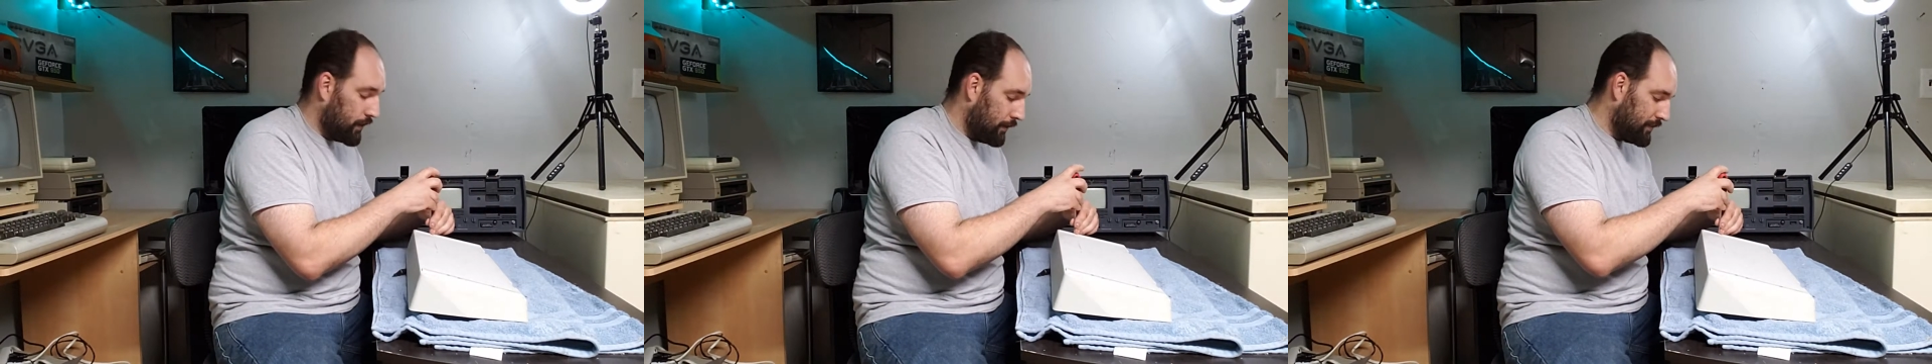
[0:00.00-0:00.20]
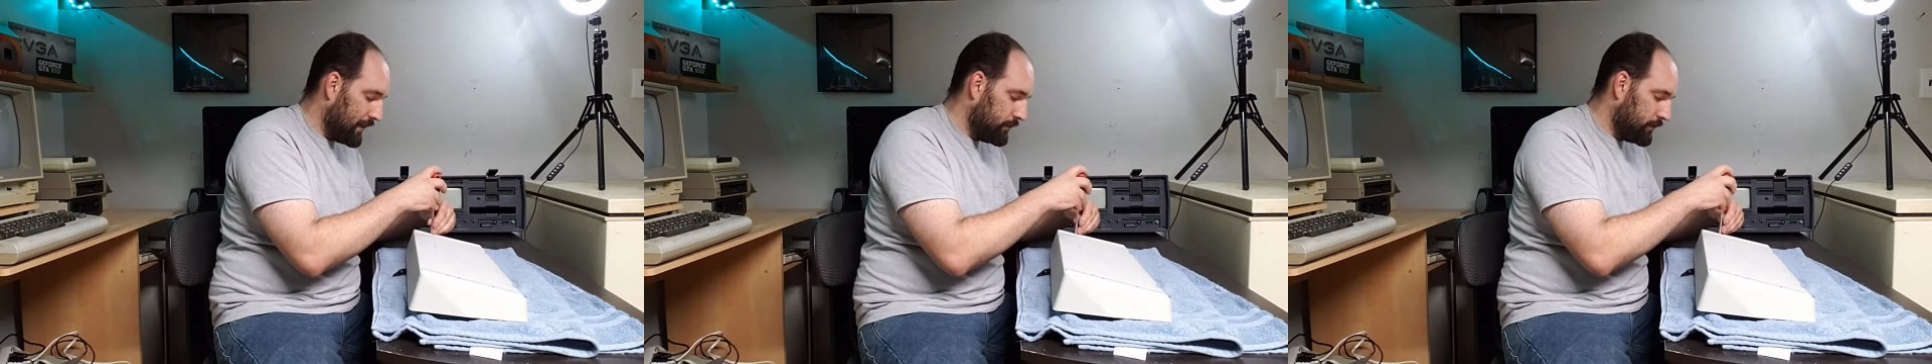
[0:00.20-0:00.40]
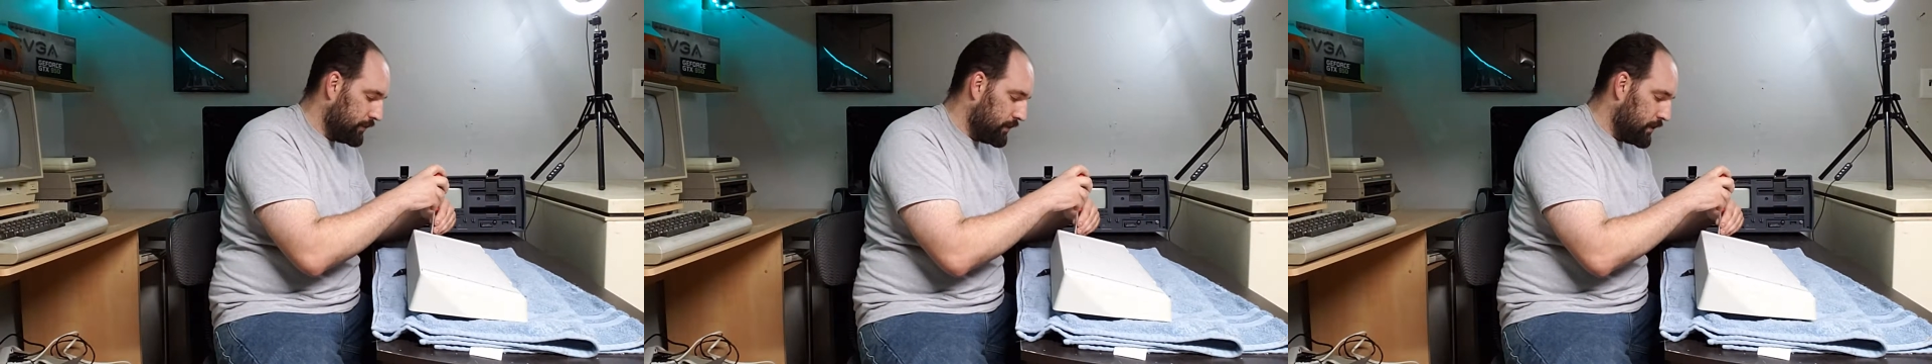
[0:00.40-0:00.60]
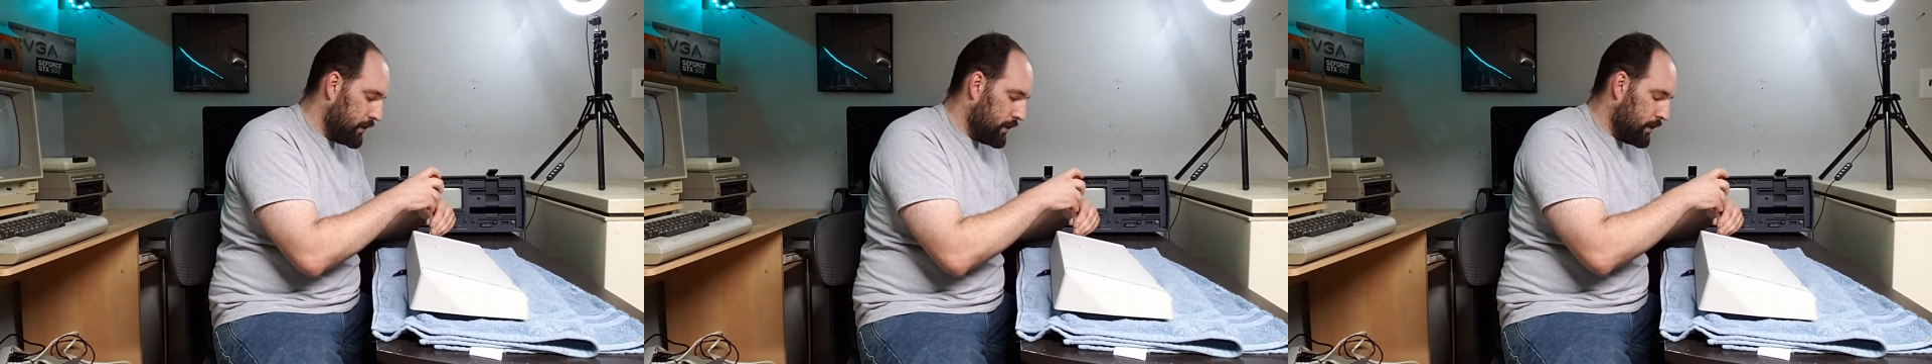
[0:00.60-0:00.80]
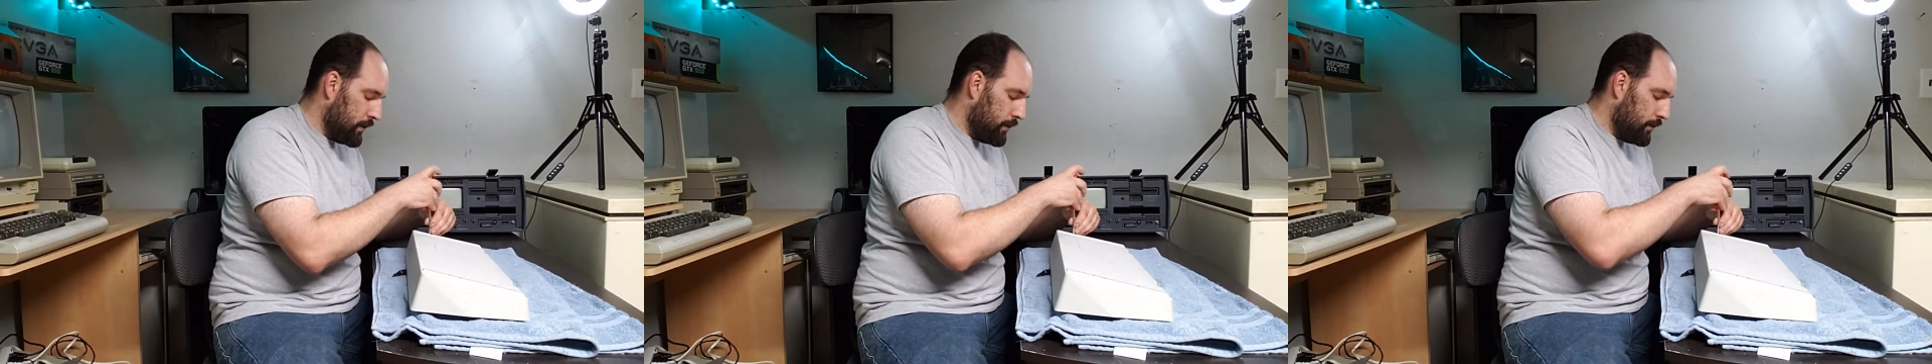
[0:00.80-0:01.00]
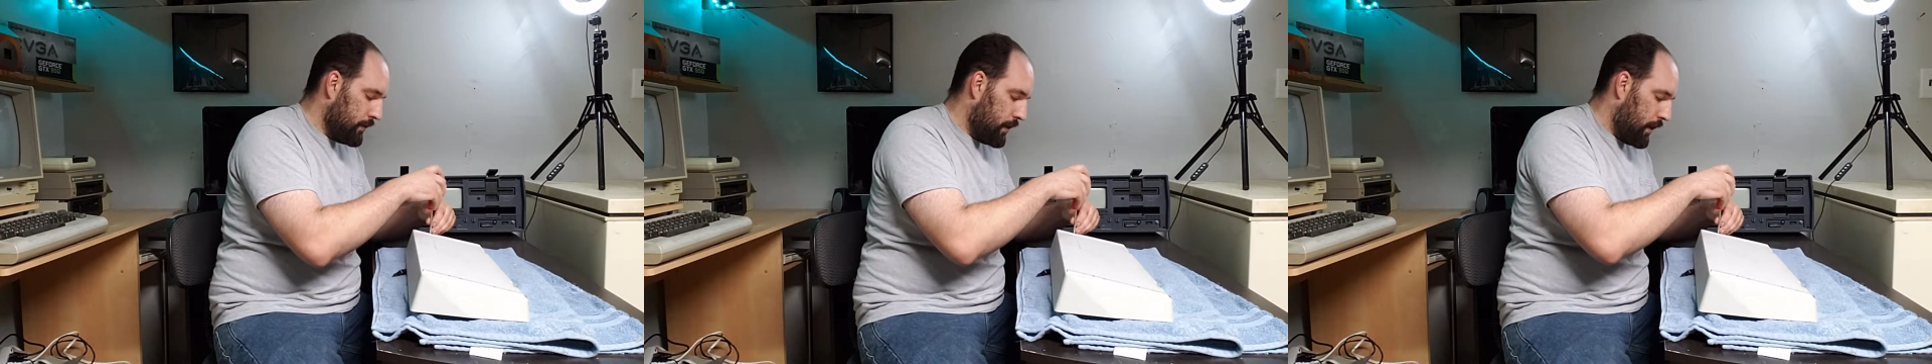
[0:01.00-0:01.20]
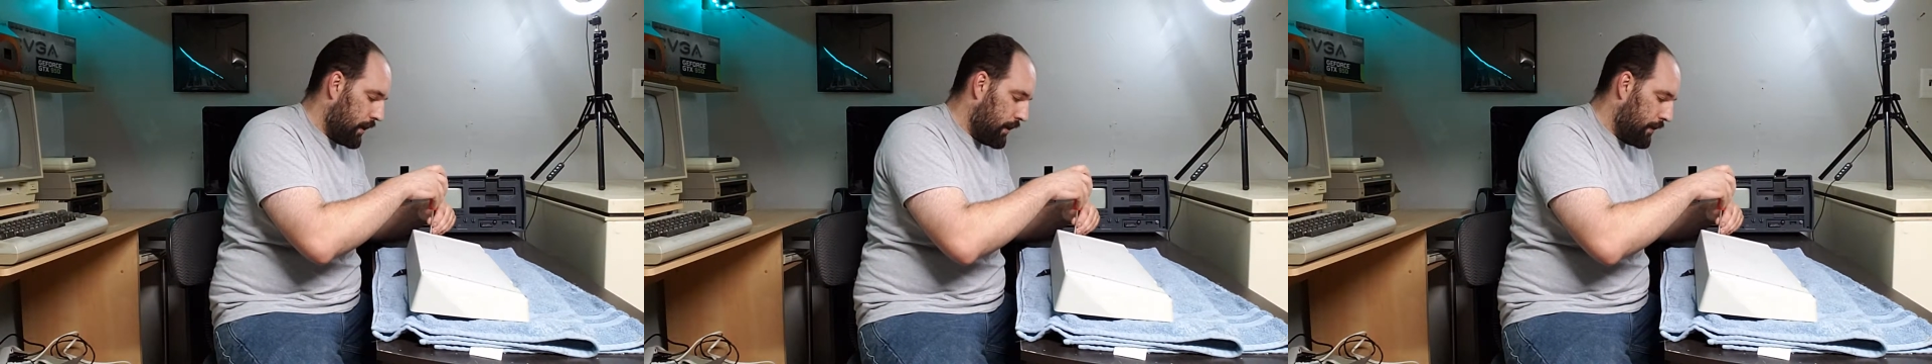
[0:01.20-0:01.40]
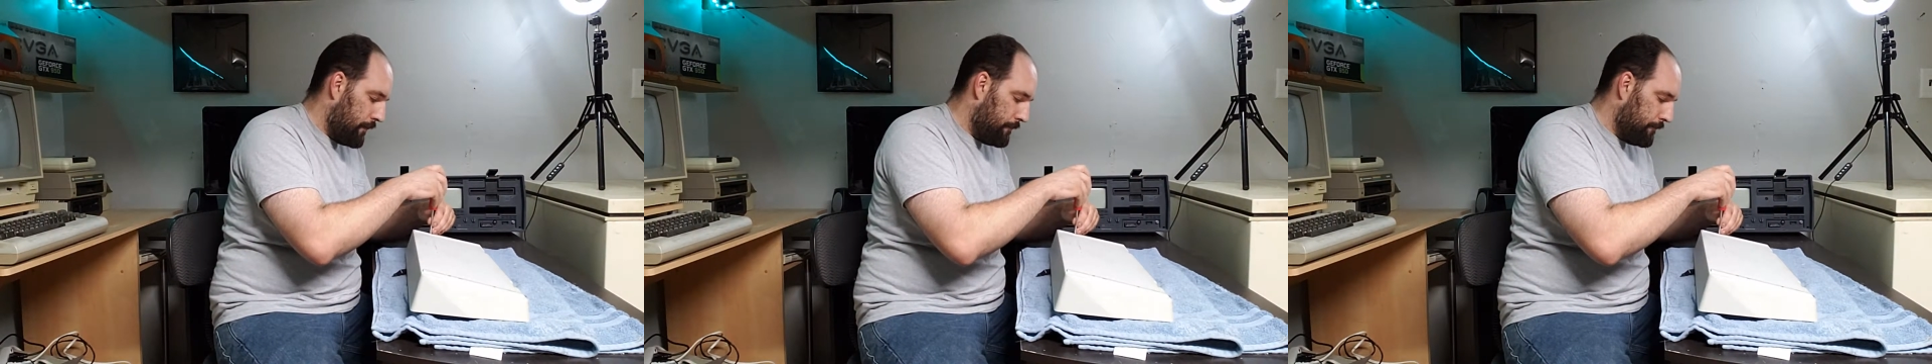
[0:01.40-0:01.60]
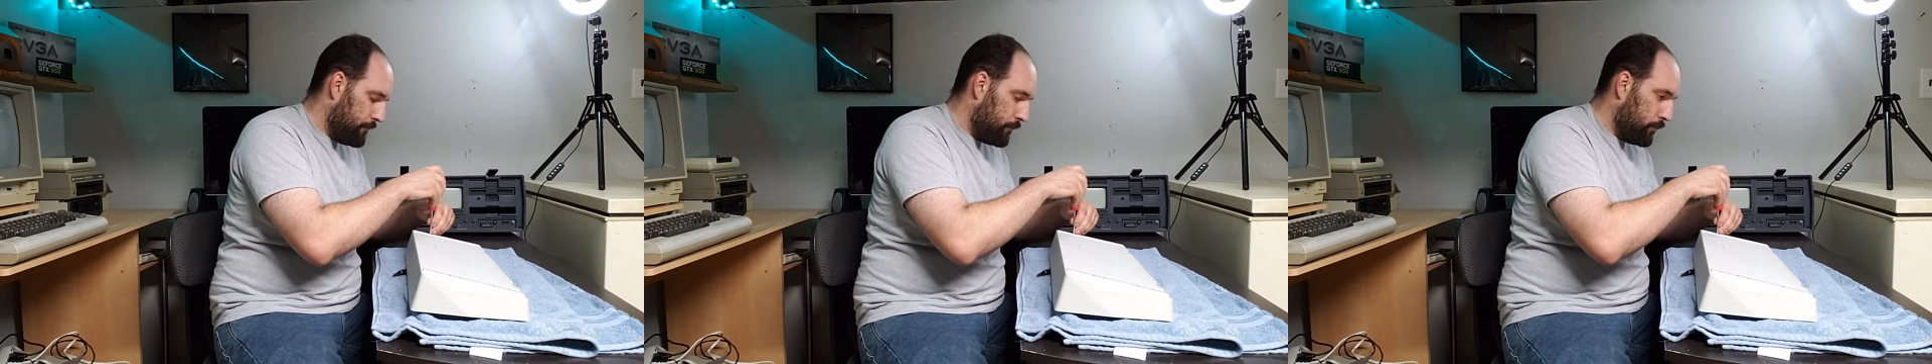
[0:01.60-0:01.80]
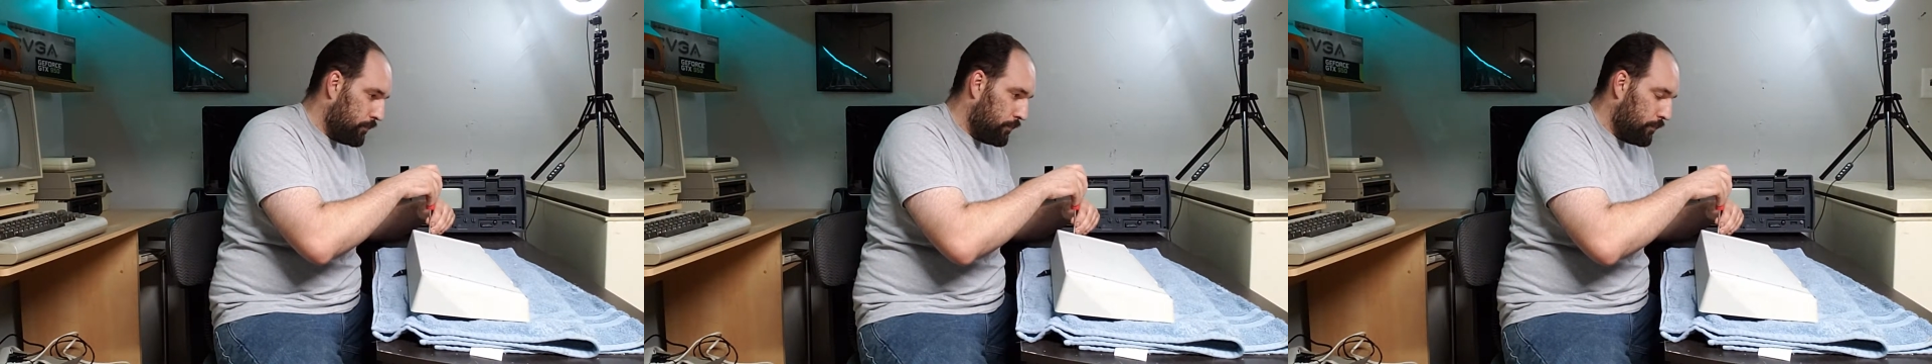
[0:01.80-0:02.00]
I was actually
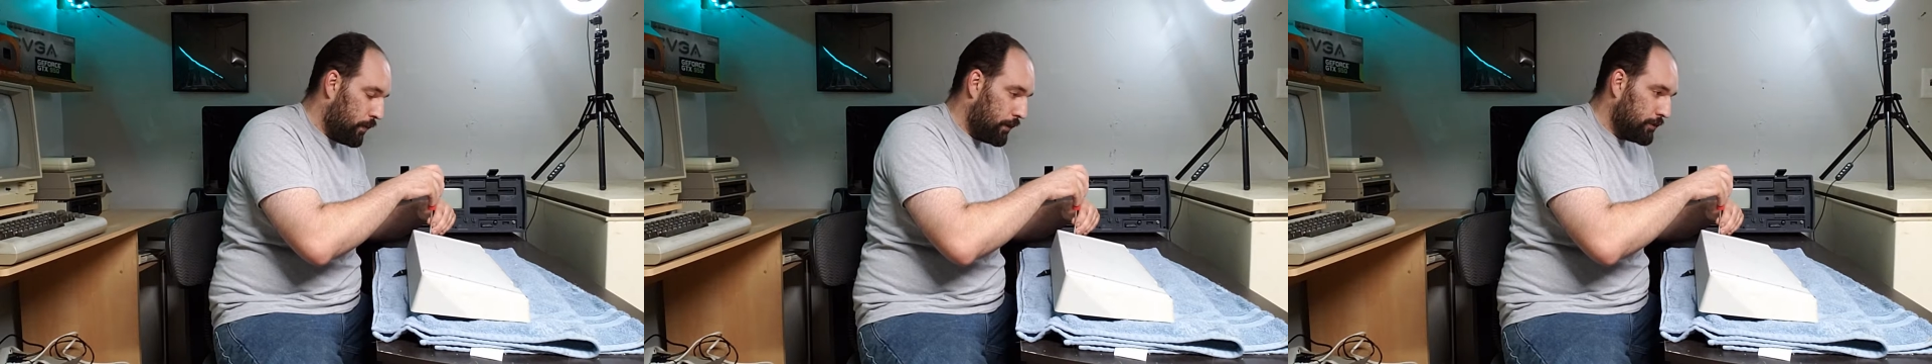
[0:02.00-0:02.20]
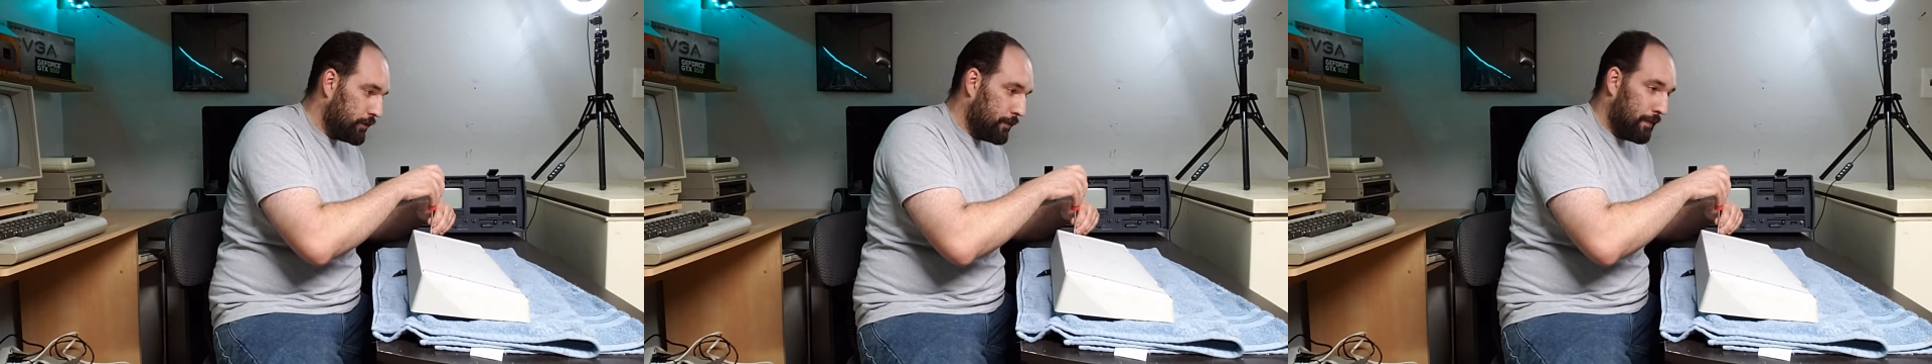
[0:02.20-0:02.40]
watching